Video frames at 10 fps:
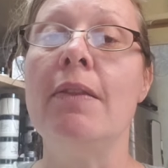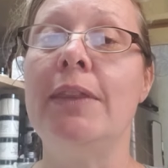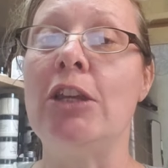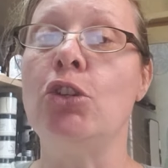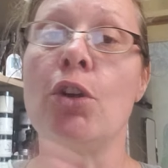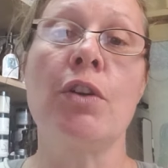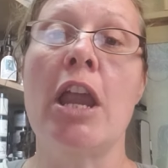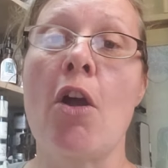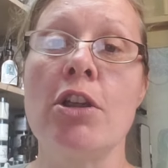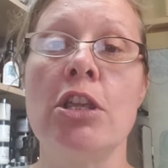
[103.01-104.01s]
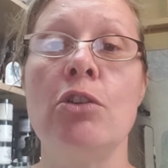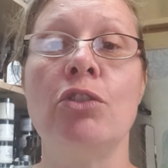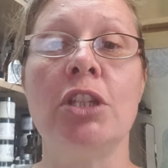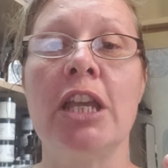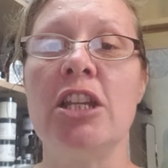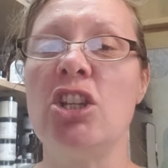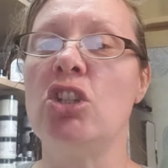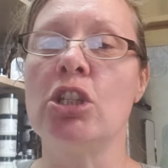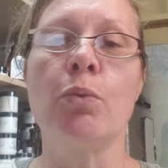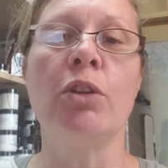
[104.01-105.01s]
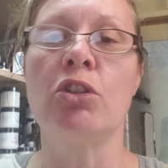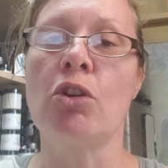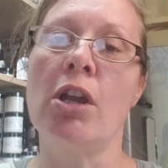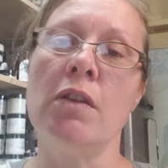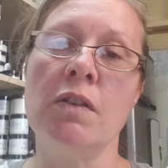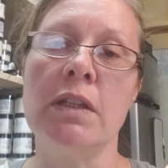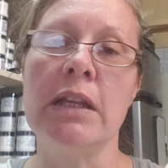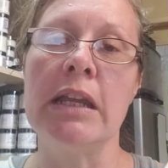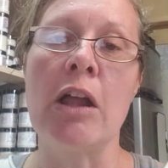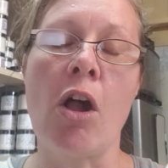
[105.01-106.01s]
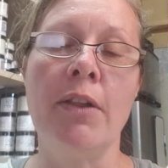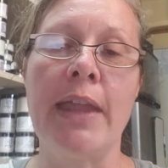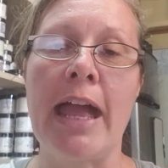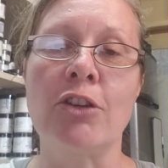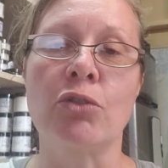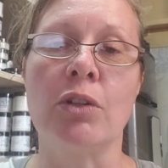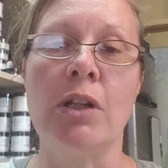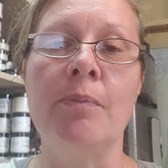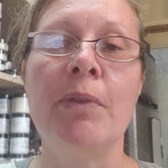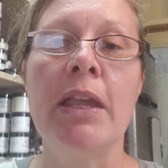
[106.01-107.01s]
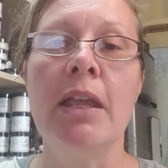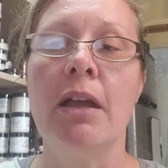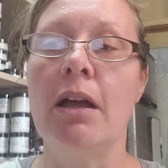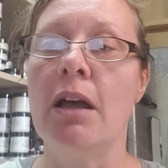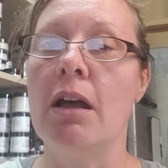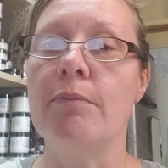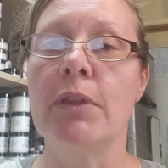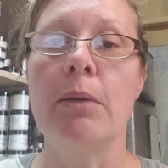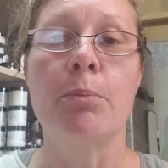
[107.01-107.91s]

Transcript: that you already are using and you just want to start using an all natural um,